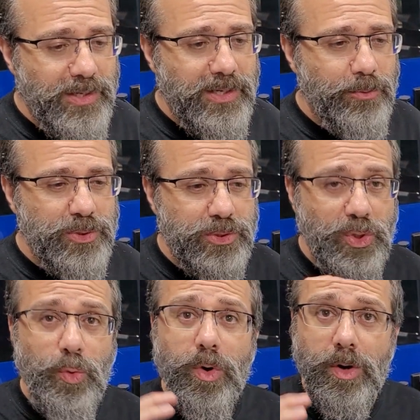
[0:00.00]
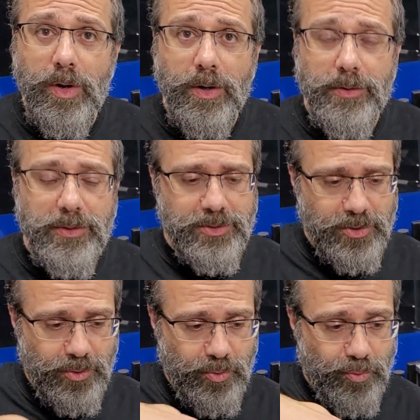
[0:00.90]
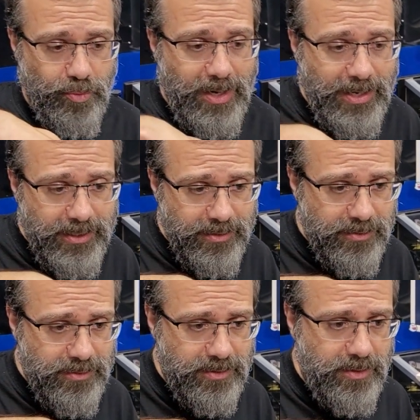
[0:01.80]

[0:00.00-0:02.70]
It was so hard to grind